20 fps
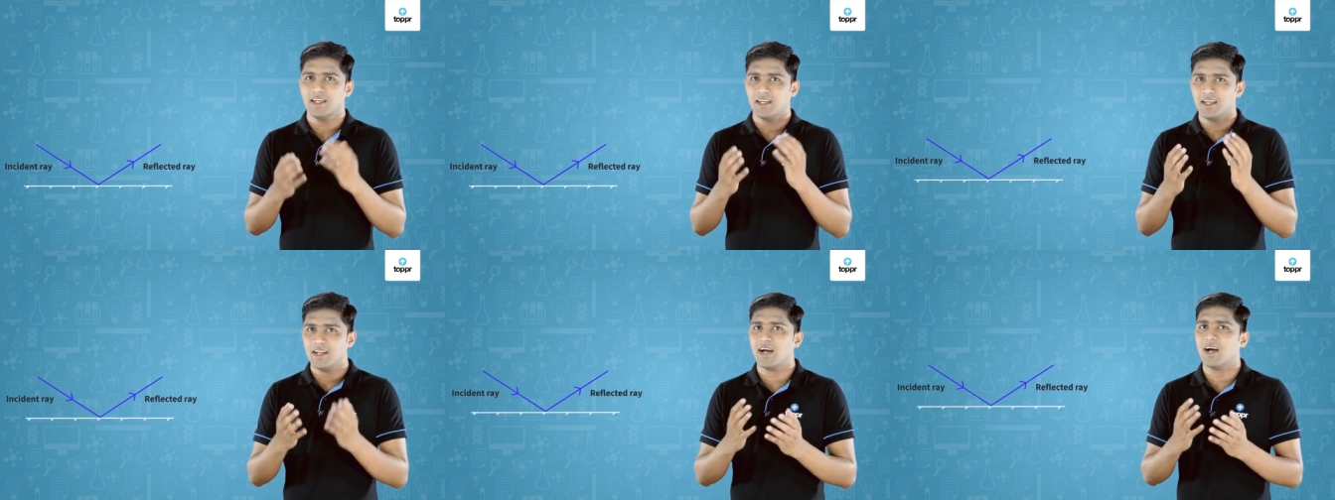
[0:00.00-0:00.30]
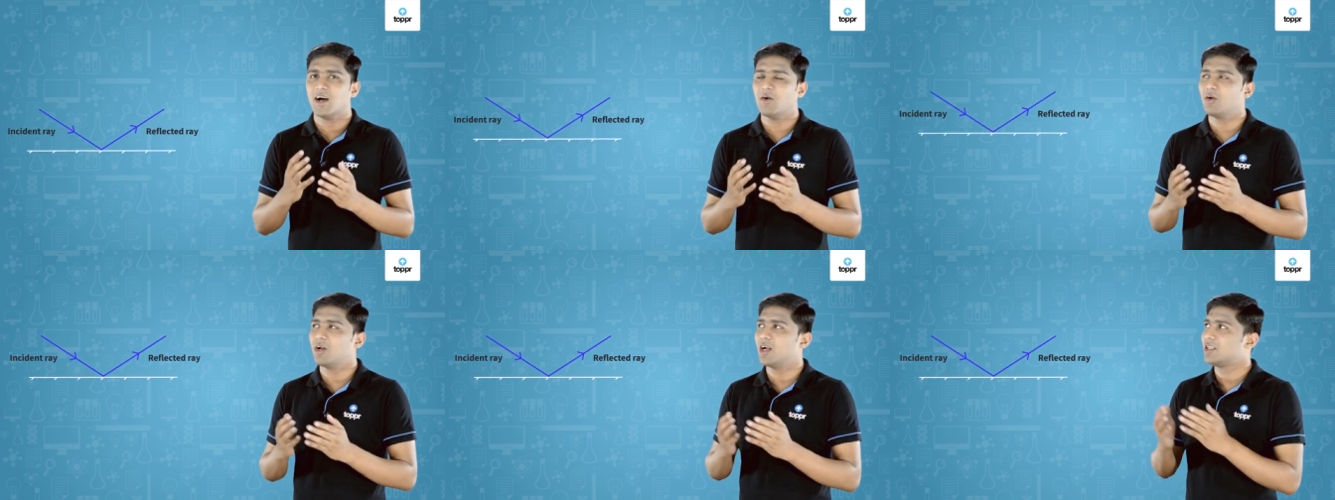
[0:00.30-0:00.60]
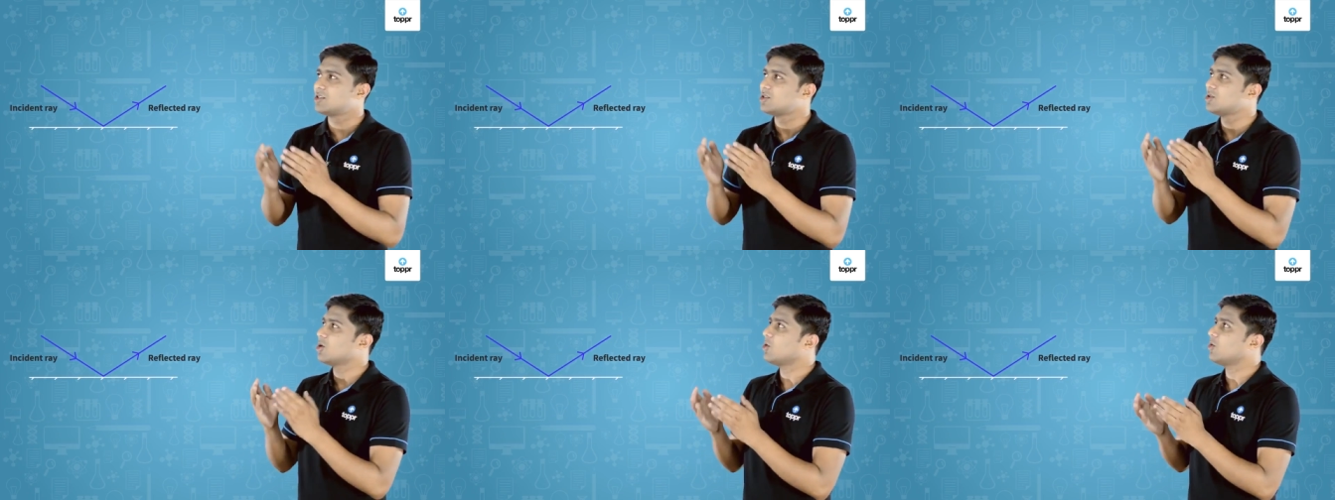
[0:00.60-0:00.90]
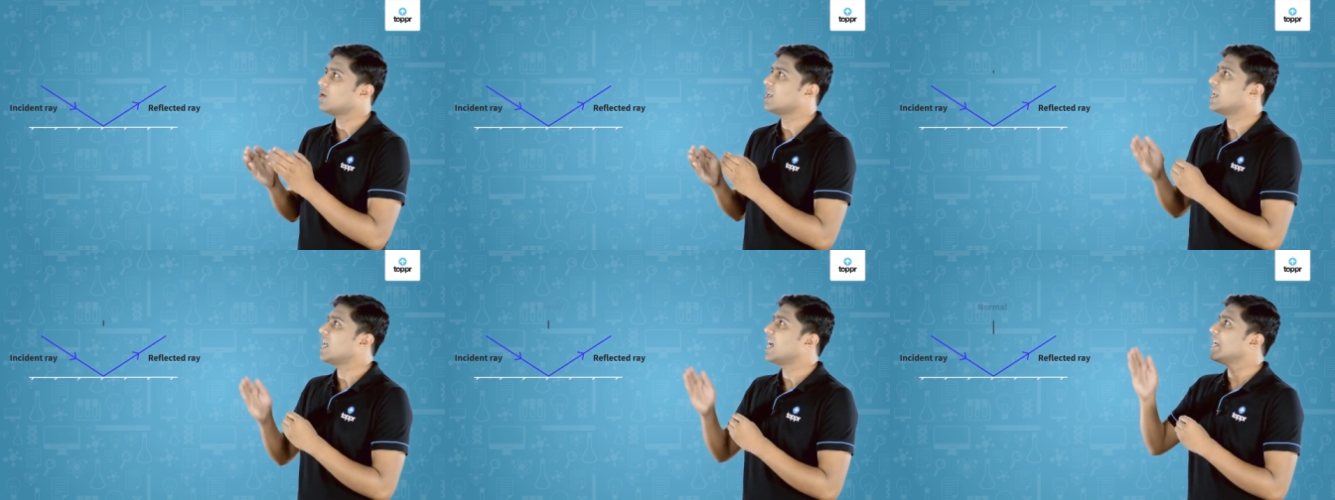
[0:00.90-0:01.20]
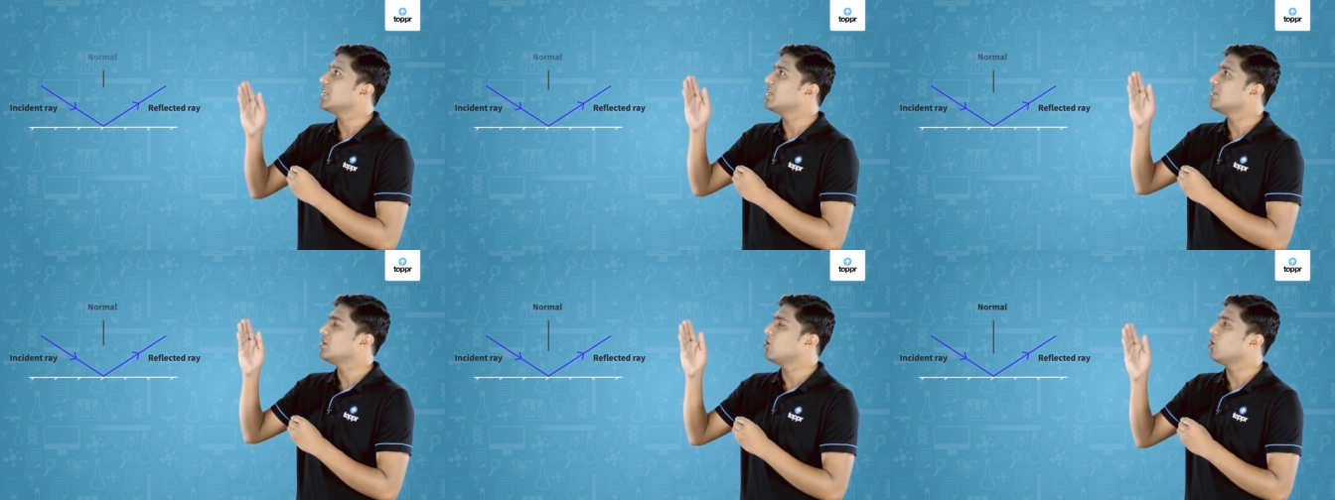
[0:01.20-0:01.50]
Now, let's draw a
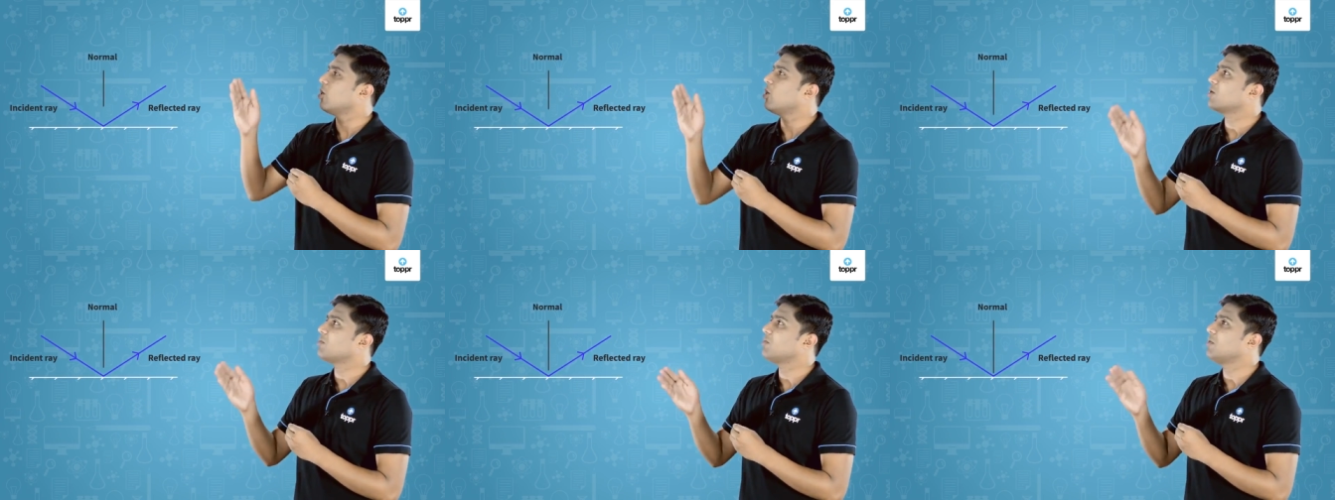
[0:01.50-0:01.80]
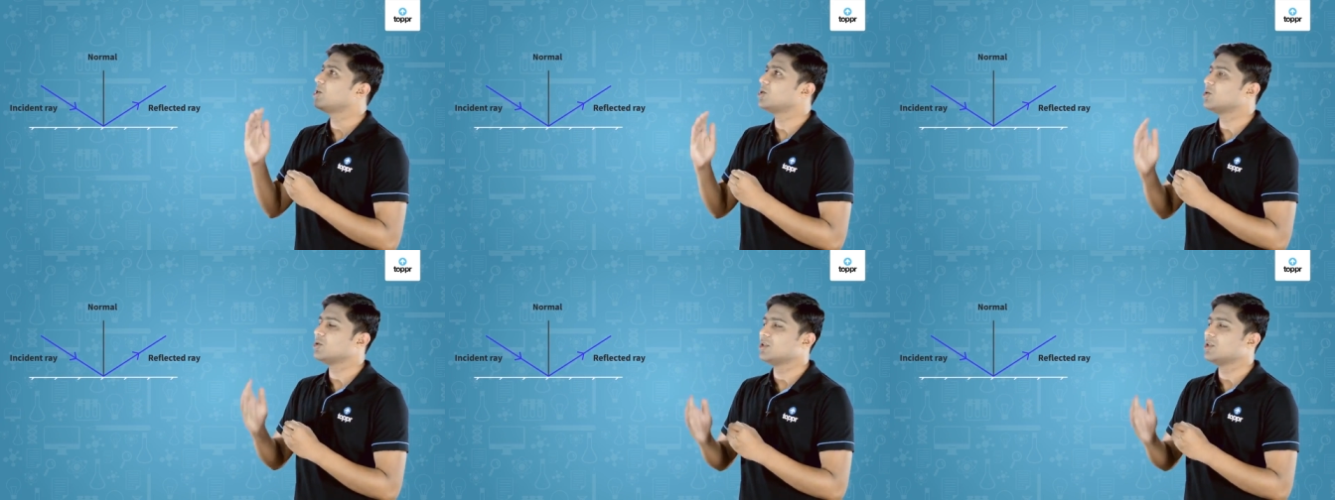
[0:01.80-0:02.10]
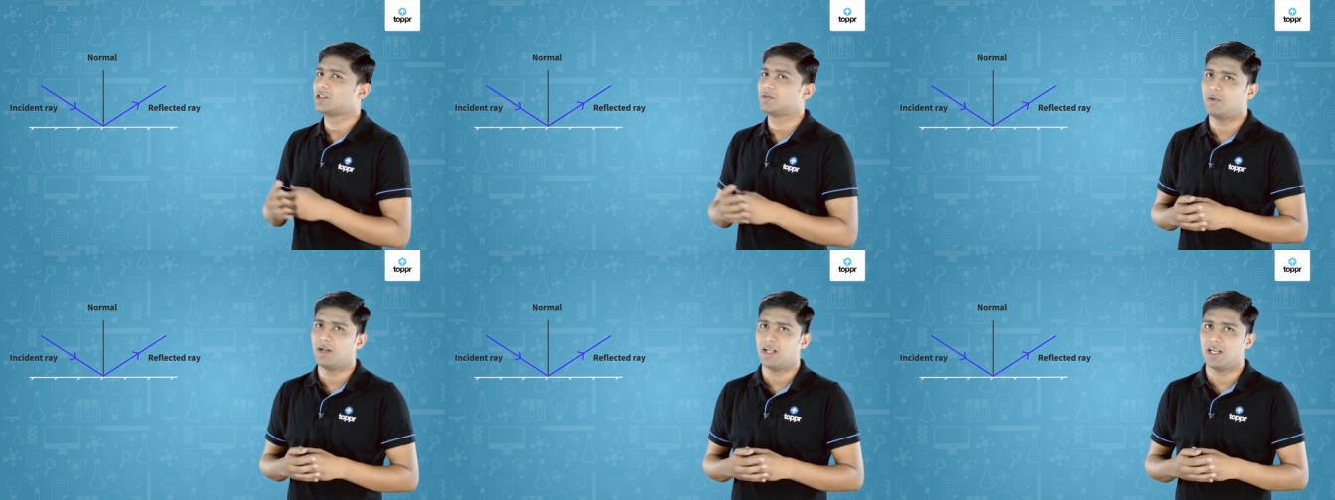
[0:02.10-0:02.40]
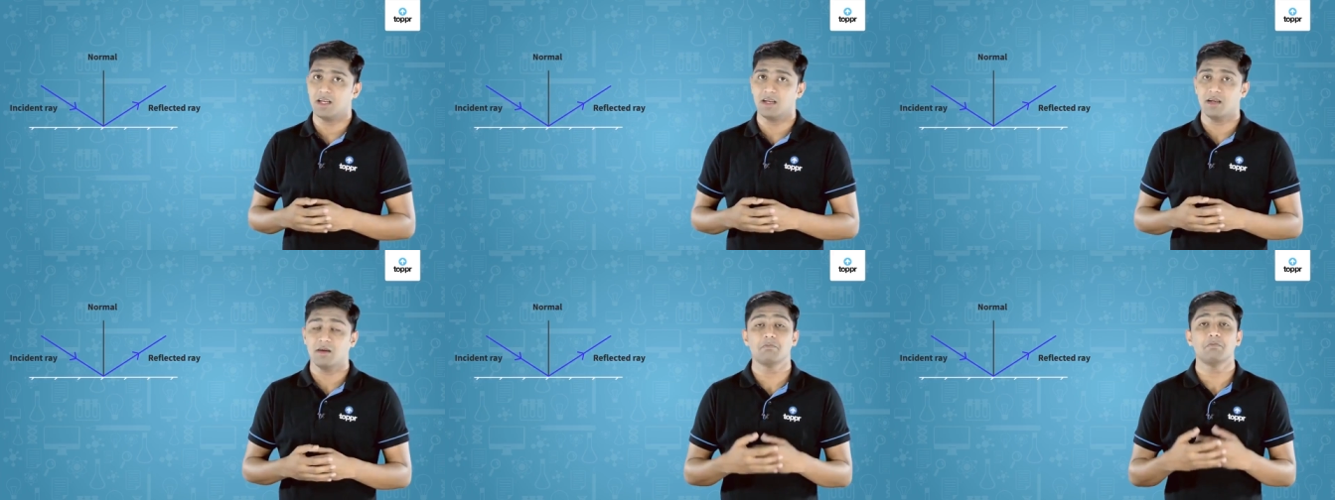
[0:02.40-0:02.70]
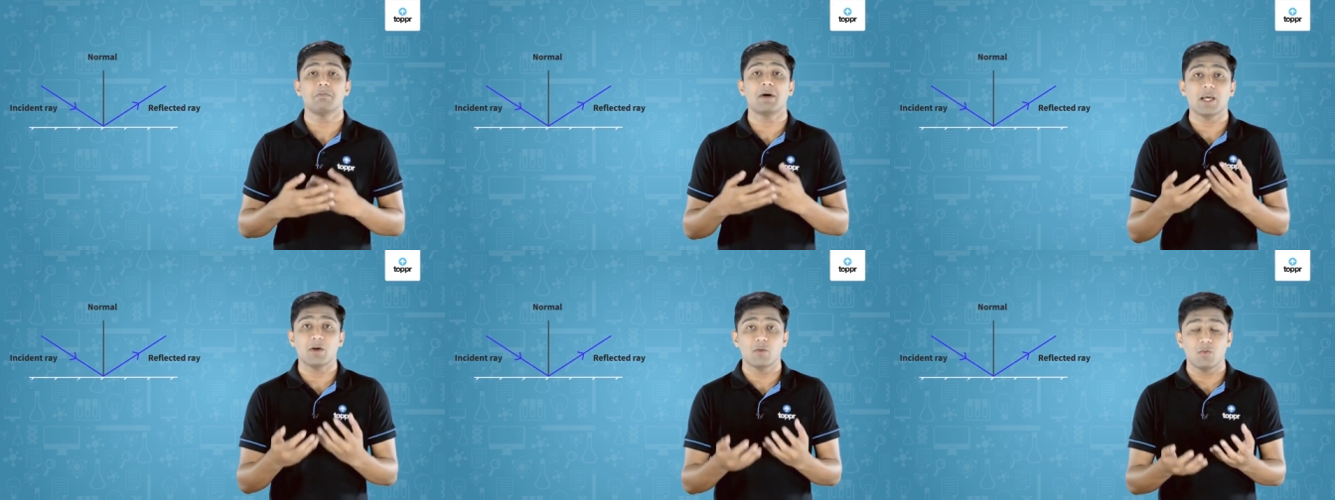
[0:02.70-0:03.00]
line normal to this plane
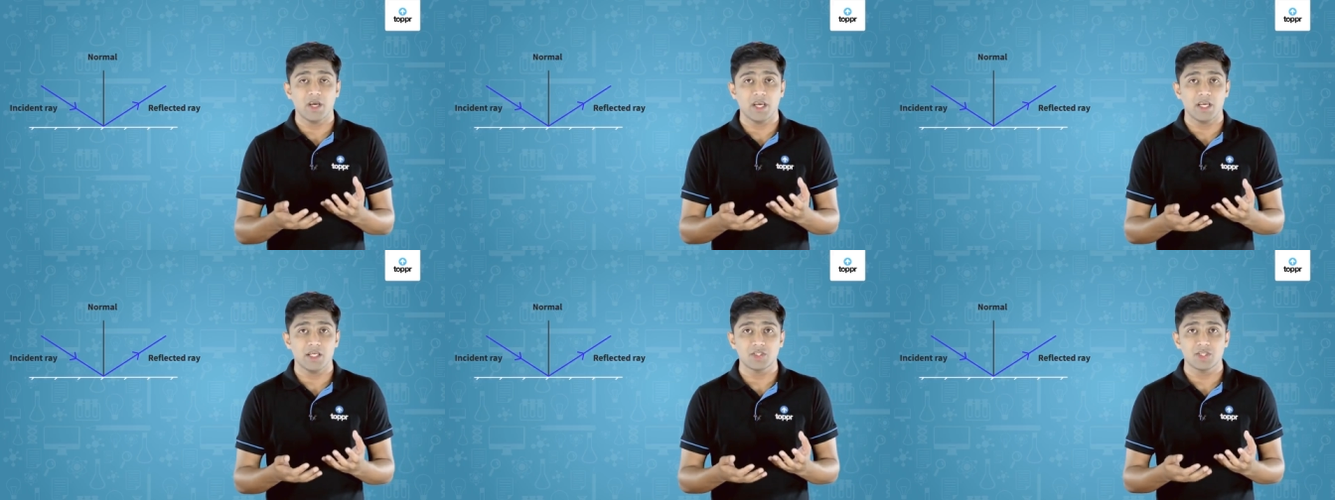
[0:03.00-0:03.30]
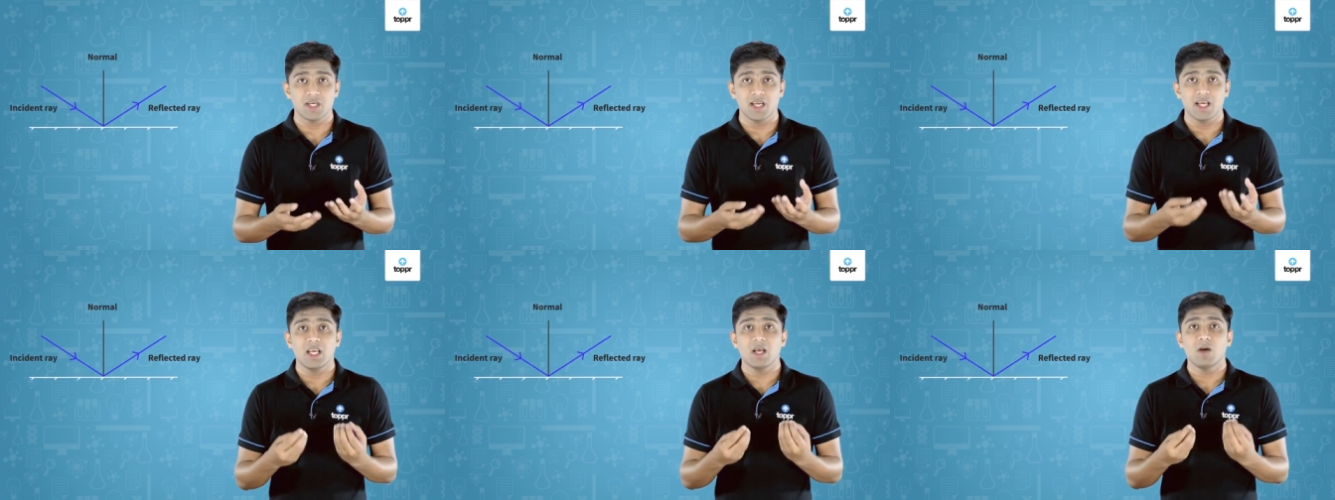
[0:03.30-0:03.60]
by which